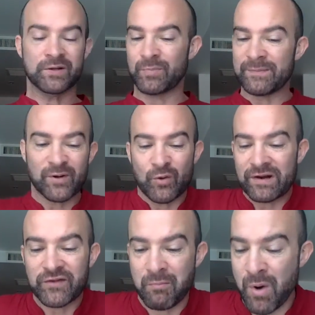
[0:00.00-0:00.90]
People who
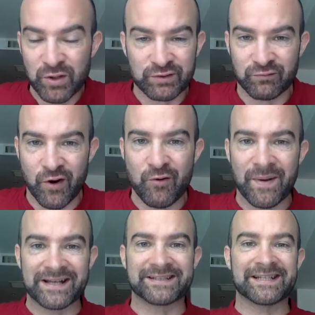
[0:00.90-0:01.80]
have the most
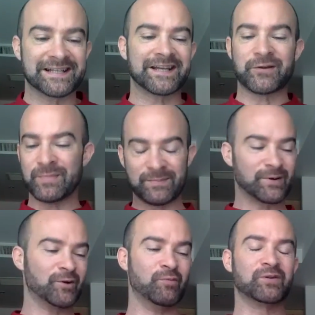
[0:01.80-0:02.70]
romances are the
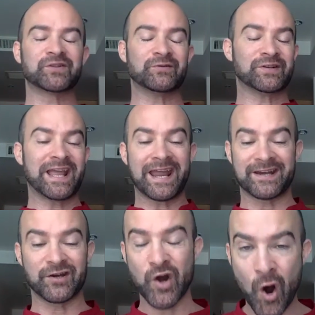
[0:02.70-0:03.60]
people who also get
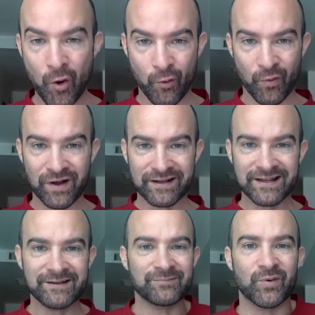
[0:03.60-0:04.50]
no
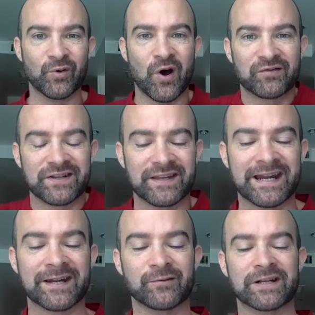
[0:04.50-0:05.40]
more often than
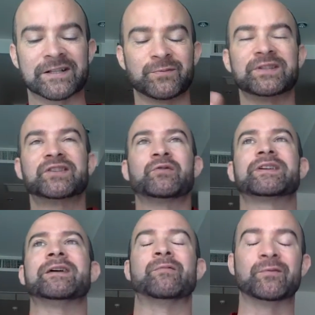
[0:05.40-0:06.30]
anyone else. We don't
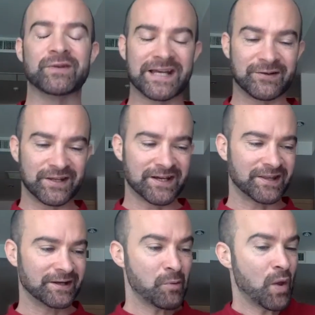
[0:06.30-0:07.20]
get one without the
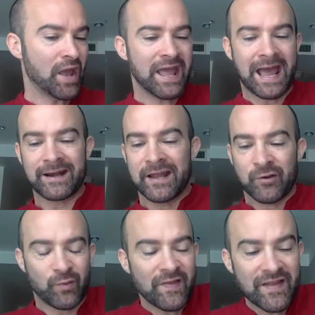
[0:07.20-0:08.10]
other. And
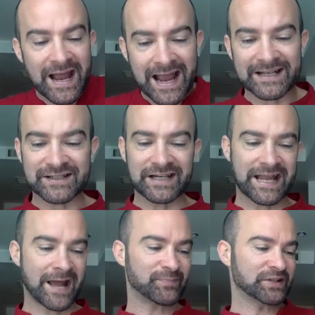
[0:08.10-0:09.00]
when that actually
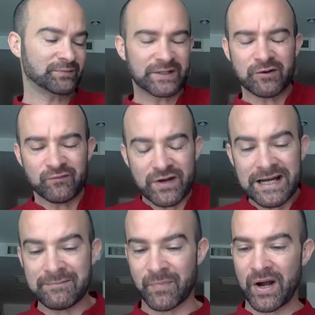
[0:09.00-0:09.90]
happens, we don't
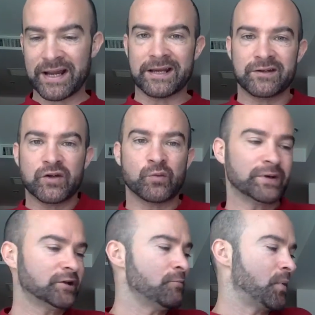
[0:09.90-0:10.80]
really mind. We
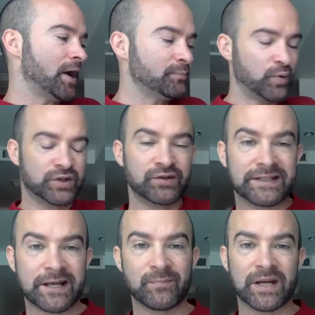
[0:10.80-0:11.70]
don't mind
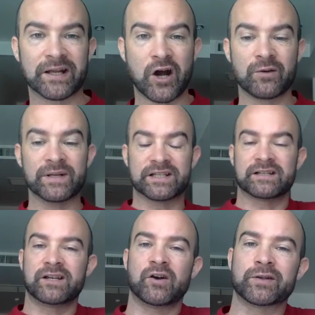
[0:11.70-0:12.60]
producing a bit of garbage
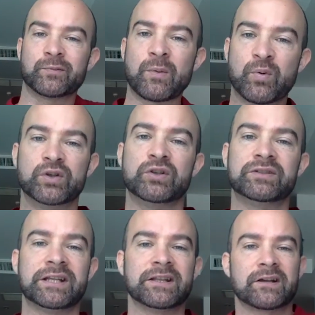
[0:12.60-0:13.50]
as long as we're
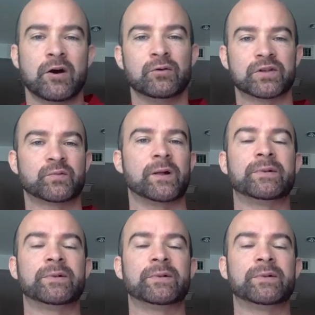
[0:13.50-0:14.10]
producing the gold as well.